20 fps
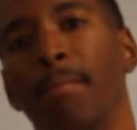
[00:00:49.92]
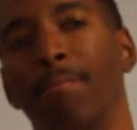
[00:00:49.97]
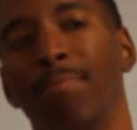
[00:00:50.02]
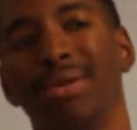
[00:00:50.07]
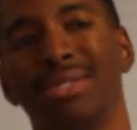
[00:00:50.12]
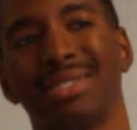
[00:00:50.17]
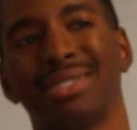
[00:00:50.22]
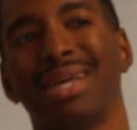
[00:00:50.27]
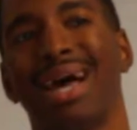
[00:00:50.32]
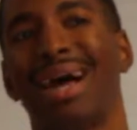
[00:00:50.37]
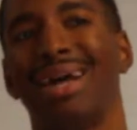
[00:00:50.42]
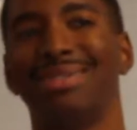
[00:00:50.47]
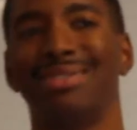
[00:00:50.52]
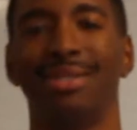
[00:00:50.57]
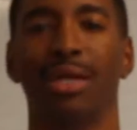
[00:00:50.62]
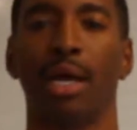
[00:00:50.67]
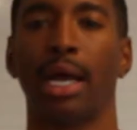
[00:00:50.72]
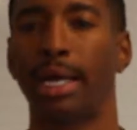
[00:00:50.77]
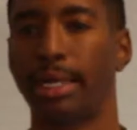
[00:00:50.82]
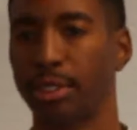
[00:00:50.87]
besides
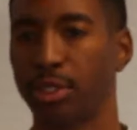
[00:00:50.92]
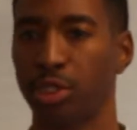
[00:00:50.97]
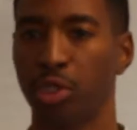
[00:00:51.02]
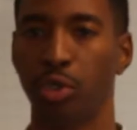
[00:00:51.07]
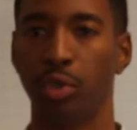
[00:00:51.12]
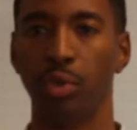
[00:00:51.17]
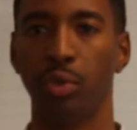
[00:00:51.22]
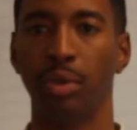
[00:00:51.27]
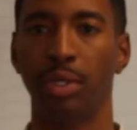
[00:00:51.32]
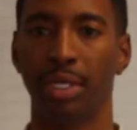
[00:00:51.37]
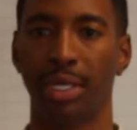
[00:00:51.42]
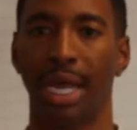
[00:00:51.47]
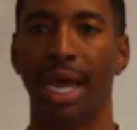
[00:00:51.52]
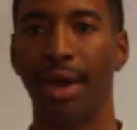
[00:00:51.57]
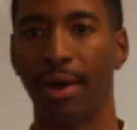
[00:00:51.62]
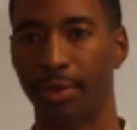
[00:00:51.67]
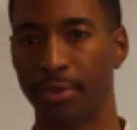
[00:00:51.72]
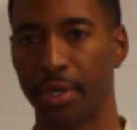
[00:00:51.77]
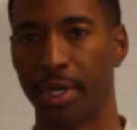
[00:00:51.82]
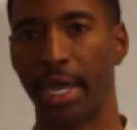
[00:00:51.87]
their attitude and
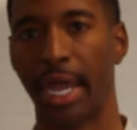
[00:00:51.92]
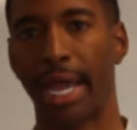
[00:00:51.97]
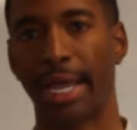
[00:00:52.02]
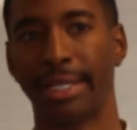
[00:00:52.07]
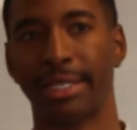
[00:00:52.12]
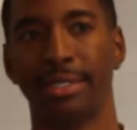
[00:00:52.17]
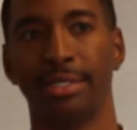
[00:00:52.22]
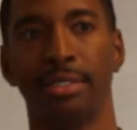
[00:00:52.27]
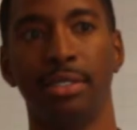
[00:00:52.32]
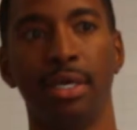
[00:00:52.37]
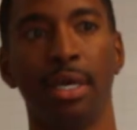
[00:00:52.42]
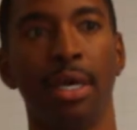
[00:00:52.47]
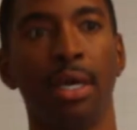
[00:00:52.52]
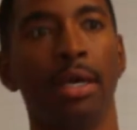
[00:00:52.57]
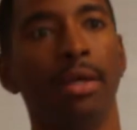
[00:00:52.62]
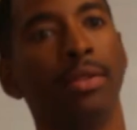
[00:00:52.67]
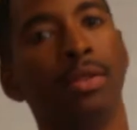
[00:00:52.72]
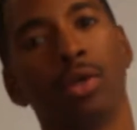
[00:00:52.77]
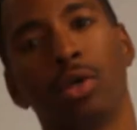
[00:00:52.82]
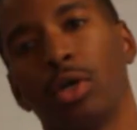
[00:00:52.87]
how they're acting.
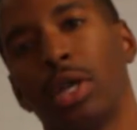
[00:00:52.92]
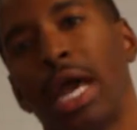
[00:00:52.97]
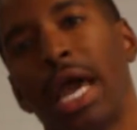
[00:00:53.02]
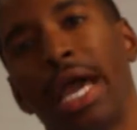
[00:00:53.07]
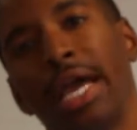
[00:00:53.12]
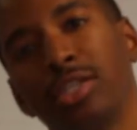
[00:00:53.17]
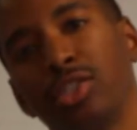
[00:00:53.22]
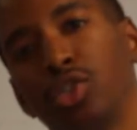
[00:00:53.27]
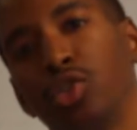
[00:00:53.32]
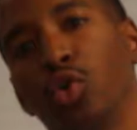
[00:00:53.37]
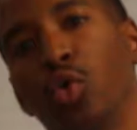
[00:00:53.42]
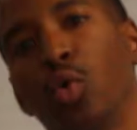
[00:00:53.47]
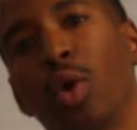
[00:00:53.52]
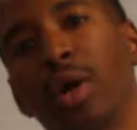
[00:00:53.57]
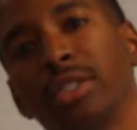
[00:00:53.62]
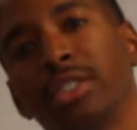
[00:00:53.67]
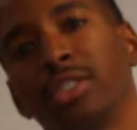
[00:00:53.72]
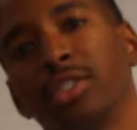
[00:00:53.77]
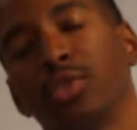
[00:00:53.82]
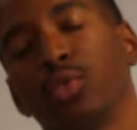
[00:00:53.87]
They're going to ask you
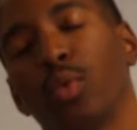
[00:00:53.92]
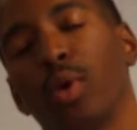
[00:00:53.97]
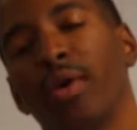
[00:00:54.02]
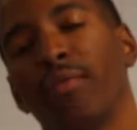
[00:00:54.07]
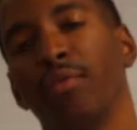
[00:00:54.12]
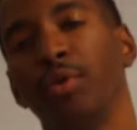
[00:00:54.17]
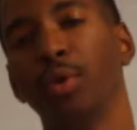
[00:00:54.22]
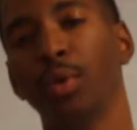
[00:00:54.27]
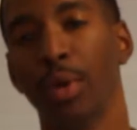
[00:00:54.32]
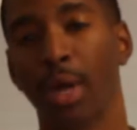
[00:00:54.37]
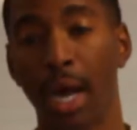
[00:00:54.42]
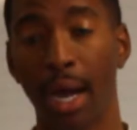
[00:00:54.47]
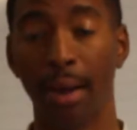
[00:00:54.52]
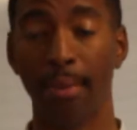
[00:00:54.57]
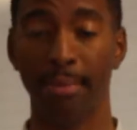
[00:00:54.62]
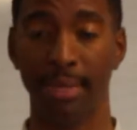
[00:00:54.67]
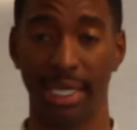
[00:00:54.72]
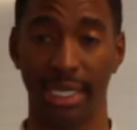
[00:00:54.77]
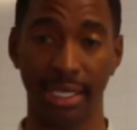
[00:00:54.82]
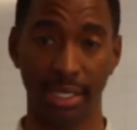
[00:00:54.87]
questions. Well, if you
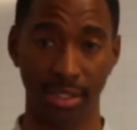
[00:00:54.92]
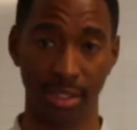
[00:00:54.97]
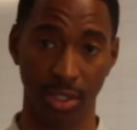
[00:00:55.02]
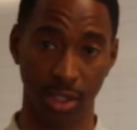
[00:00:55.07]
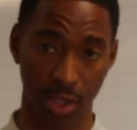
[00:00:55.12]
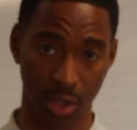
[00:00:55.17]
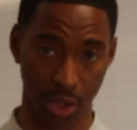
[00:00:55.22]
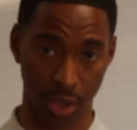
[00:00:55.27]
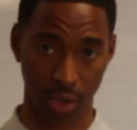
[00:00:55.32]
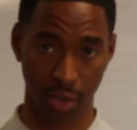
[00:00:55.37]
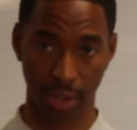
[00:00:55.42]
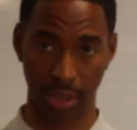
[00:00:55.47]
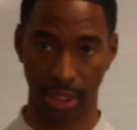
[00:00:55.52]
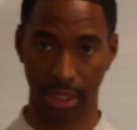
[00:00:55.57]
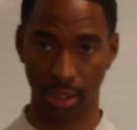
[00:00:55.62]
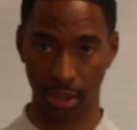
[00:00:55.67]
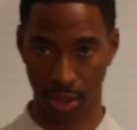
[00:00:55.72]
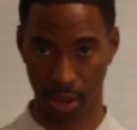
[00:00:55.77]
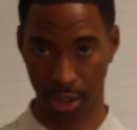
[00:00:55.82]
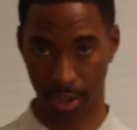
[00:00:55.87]
come in to a
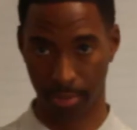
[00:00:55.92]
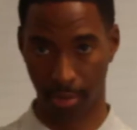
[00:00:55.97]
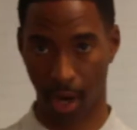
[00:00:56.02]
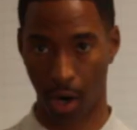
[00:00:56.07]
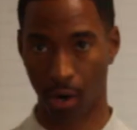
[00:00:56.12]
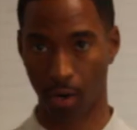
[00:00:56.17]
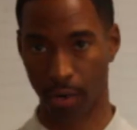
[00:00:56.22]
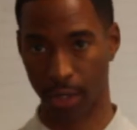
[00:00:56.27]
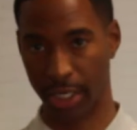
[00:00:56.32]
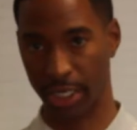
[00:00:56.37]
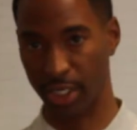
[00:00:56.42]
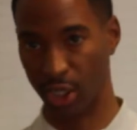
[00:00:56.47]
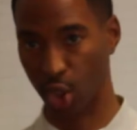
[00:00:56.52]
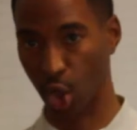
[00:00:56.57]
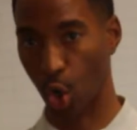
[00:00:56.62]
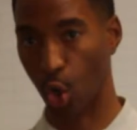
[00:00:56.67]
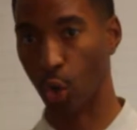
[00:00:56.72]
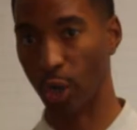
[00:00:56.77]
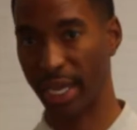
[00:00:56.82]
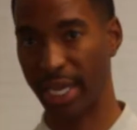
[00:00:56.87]
dealership already
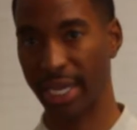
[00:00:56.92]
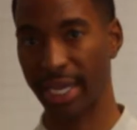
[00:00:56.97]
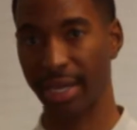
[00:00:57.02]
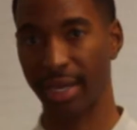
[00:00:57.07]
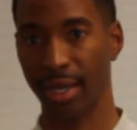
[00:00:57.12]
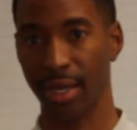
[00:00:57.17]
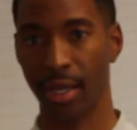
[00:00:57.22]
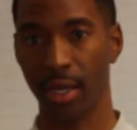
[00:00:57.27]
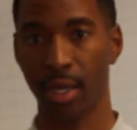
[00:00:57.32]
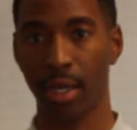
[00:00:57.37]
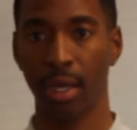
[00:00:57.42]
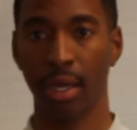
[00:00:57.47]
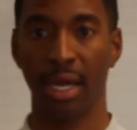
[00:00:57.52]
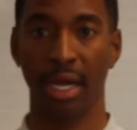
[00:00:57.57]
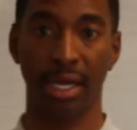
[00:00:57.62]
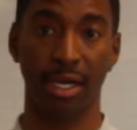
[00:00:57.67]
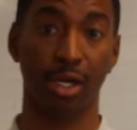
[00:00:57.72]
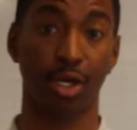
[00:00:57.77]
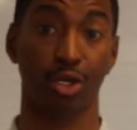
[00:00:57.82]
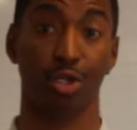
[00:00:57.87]
knowing
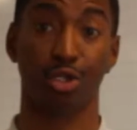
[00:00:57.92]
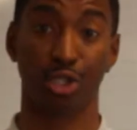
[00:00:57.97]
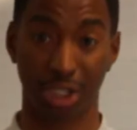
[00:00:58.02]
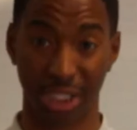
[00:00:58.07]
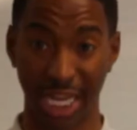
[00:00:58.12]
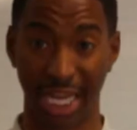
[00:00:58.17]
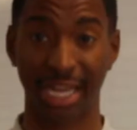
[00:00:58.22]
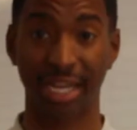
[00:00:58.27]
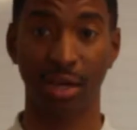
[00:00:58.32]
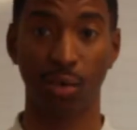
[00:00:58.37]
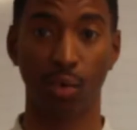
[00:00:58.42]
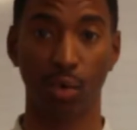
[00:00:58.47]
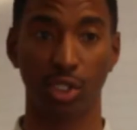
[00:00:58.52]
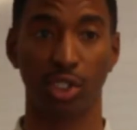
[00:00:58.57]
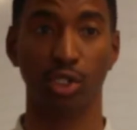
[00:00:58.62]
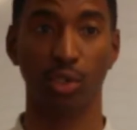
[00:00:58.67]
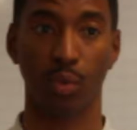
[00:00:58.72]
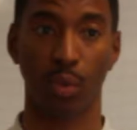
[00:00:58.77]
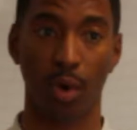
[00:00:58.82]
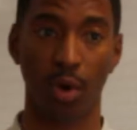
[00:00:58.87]
and understanding
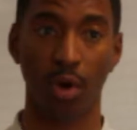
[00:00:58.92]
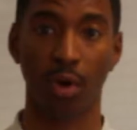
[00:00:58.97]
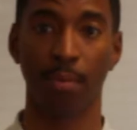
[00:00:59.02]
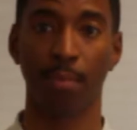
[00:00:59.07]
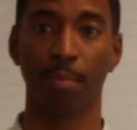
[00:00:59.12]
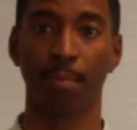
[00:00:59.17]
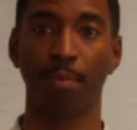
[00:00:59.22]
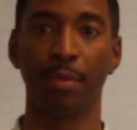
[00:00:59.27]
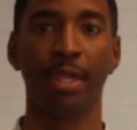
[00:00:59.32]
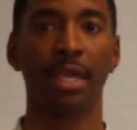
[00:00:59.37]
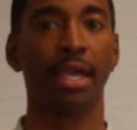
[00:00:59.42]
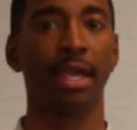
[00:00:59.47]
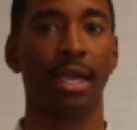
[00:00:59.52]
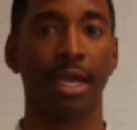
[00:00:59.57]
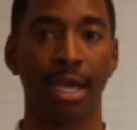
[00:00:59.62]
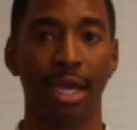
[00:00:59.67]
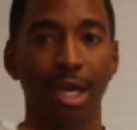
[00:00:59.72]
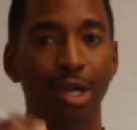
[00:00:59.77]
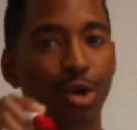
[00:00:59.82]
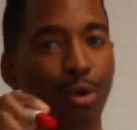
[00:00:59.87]
what you want,
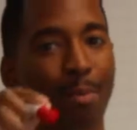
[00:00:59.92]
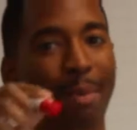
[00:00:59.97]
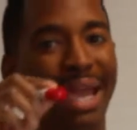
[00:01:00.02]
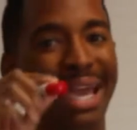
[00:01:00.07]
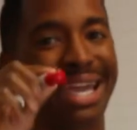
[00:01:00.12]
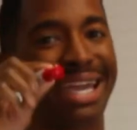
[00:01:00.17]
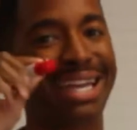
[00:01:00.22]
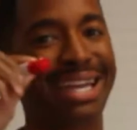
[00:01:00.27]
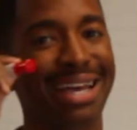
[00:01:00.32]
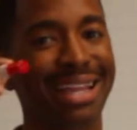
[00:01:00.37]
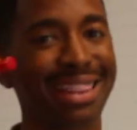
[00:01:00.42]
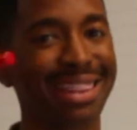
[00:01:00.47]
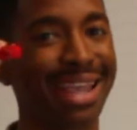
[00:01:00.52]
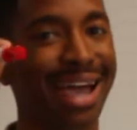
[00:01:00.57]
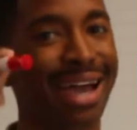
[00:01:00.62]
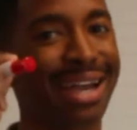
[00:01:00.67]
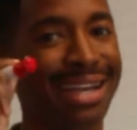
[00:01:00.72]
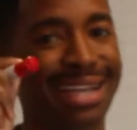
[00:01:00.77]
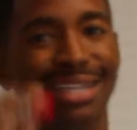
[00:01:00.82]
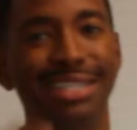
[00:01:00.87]
it'll make it a
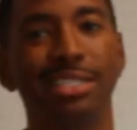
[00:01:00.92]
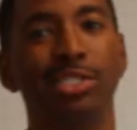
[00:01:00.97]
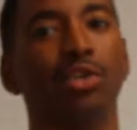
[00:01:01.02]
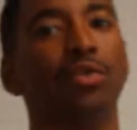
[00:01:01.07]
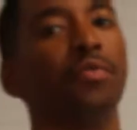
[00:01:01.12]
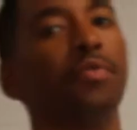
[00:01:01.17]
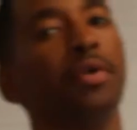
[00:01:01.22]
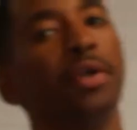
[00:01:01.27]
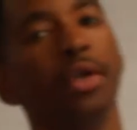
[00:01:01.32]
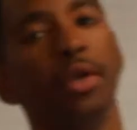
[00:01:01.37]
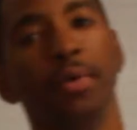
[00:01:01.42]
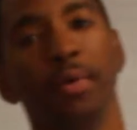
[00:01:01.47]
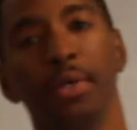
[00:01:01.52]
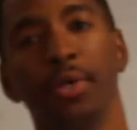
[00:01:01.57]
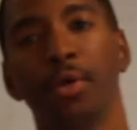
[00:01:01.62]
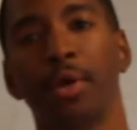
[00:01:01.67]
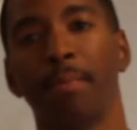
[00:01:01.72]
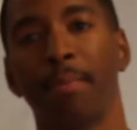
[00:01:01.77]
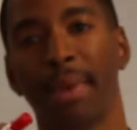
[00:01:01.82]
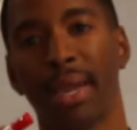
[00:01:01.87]
lot easier for you, and
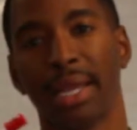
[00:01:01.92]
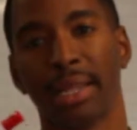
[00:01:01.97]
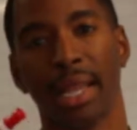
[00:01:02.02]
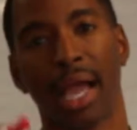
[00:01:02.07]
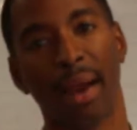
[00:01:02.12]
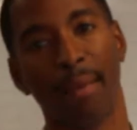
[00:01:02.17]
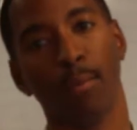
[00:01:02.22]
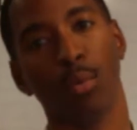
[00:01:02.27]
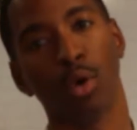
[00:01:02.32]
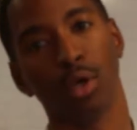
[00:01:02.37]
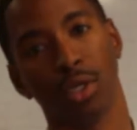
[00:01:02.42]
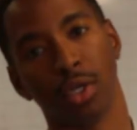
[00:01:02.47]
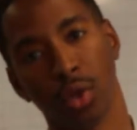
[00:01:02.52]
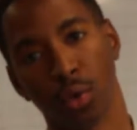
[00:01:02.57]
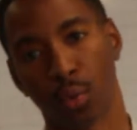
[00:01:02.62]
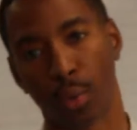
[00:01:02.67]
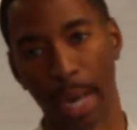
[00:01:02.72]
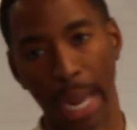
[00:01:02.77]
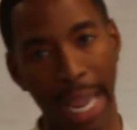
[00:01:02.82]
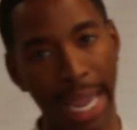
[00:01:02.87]
you can be a lot more
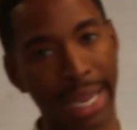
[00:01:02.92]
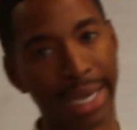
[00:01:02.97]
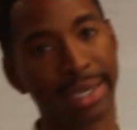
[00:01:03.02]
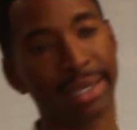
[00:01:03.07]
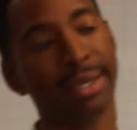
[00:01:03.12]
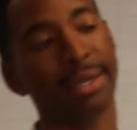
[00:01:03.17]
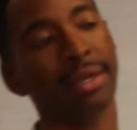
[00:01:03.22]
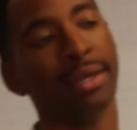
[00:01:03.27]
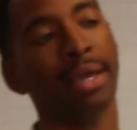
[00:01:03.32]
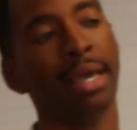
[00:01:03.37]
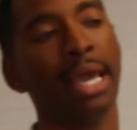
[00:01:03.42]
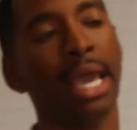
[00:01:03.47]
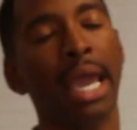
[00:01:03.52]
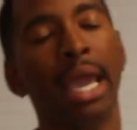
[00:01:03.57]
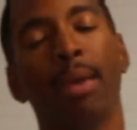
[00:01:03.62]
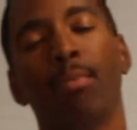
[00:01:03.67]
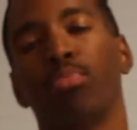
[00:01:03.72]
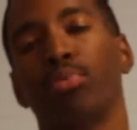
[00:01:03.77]
direct and